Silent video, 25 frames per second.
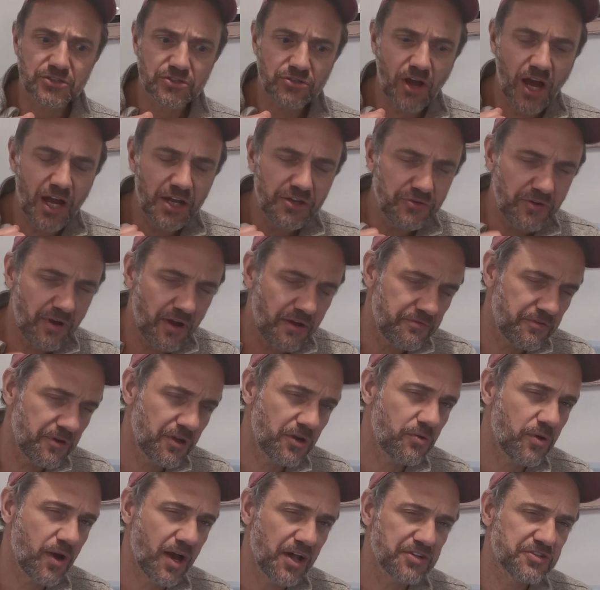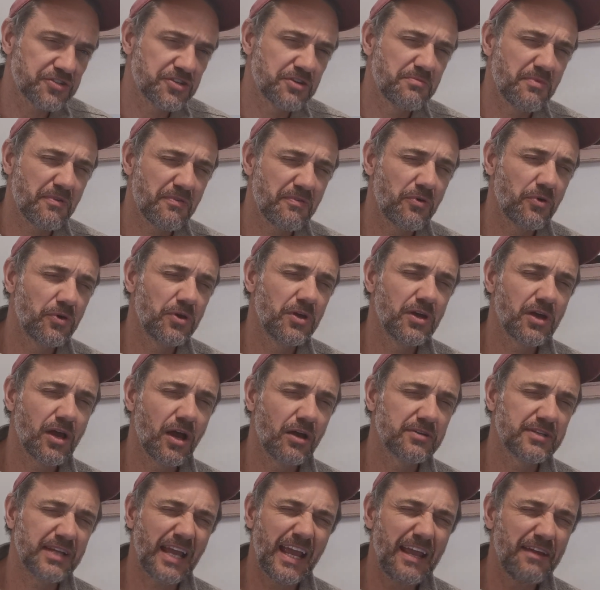Try and do every question before you
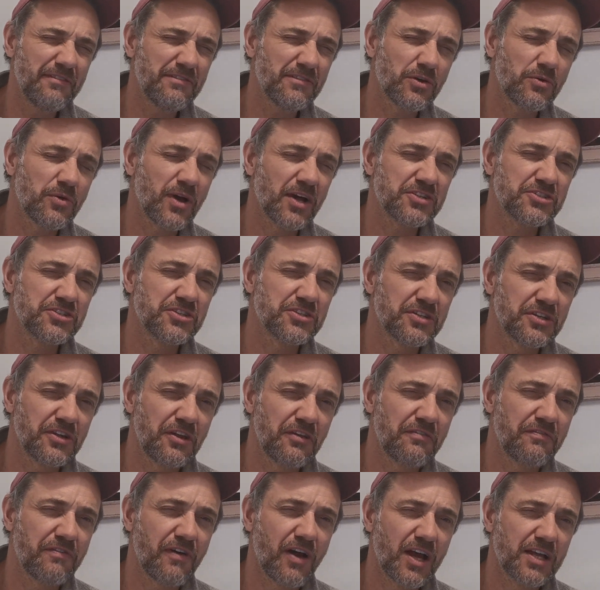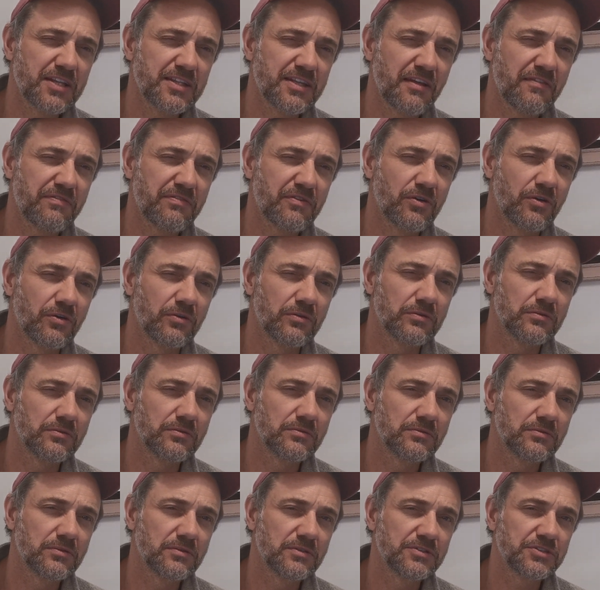go to even questions that you find difficult.
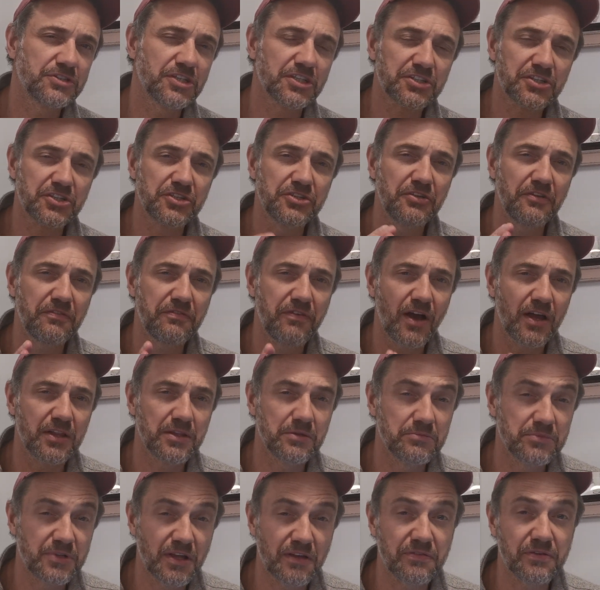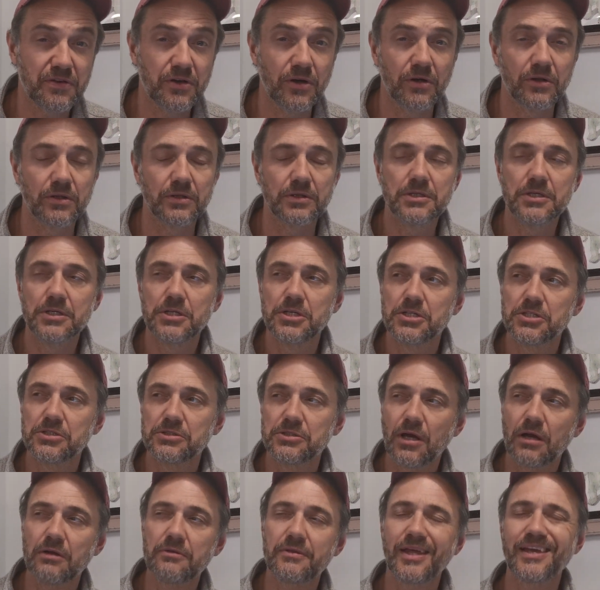Just because you find them difficult
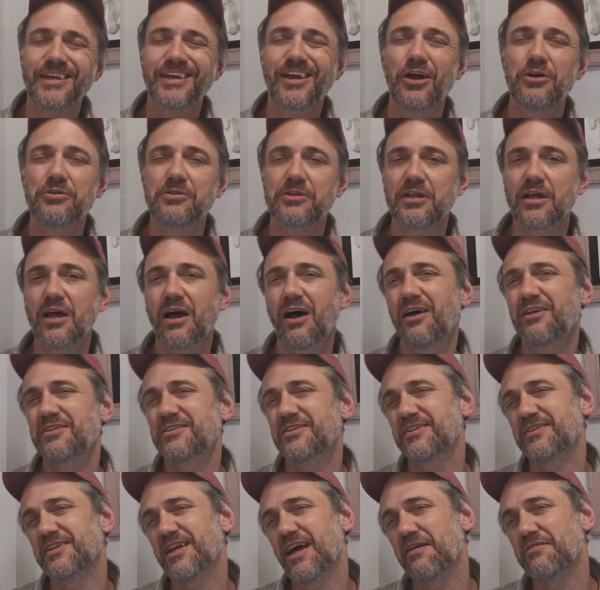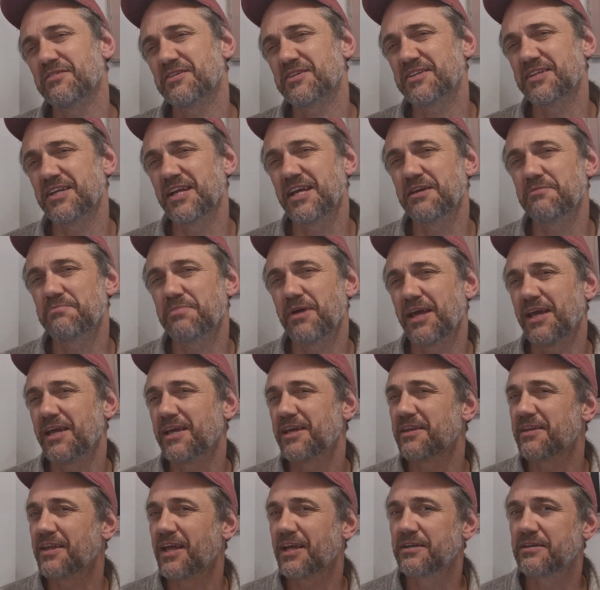don't then go to the answers, have a sneak
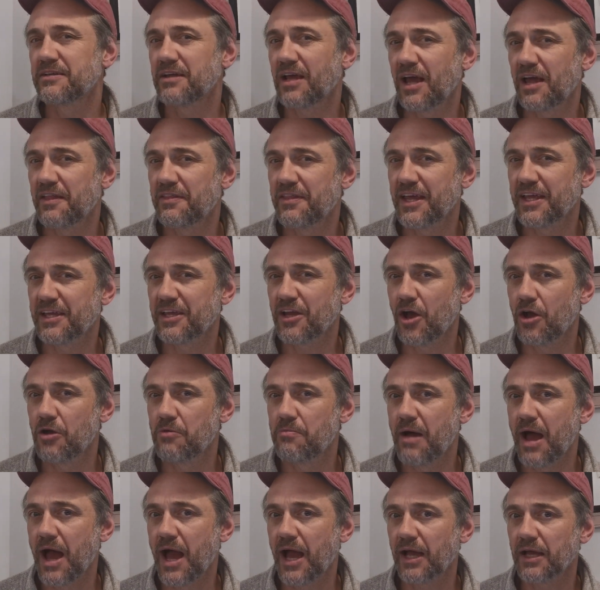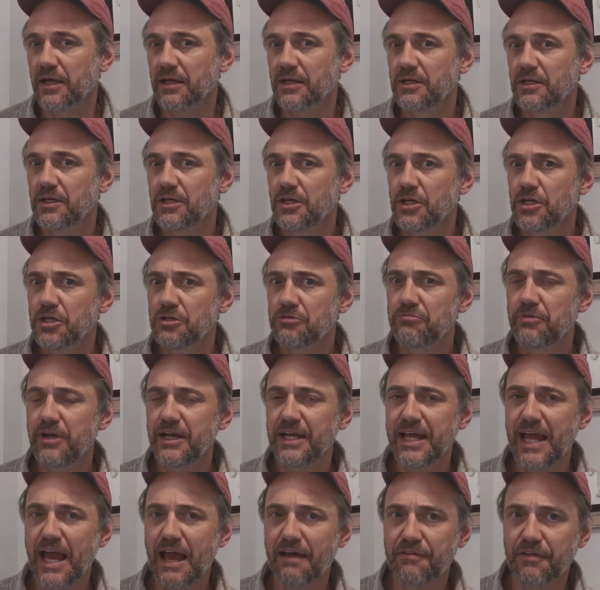peek, and then and then go back.
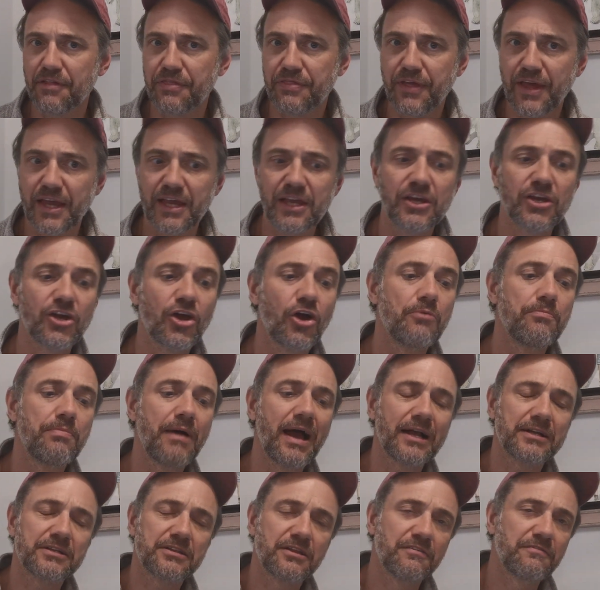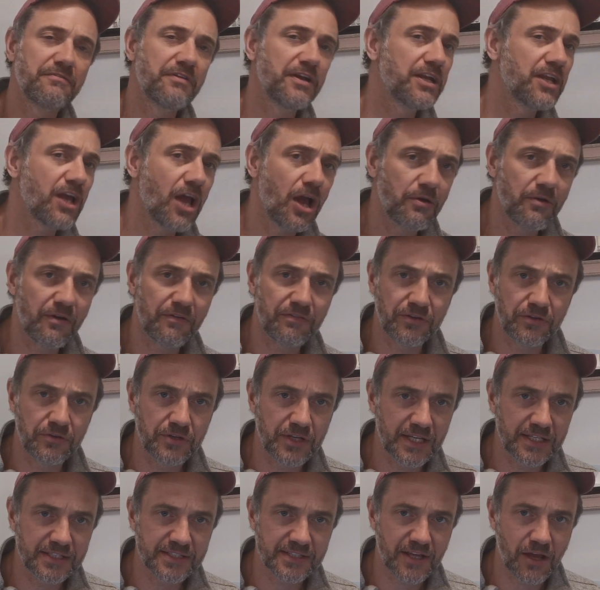Really have a think. Go back to the video if you
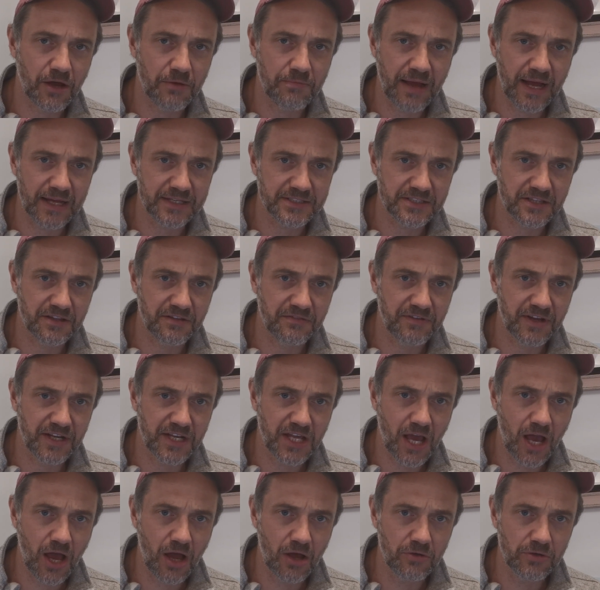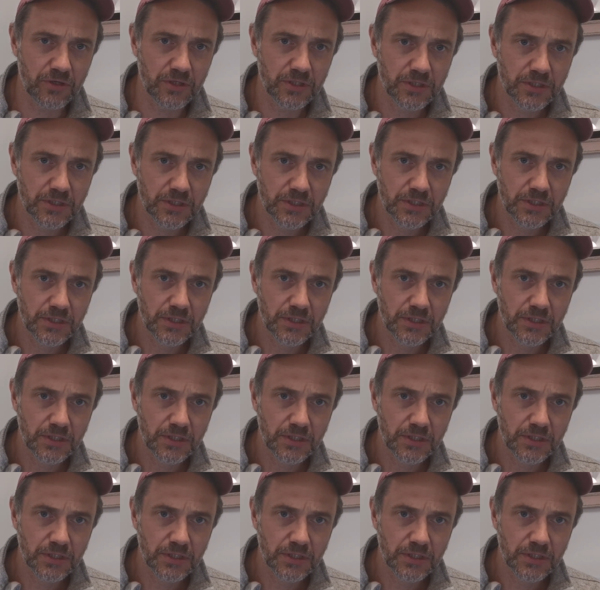need to go back to the video.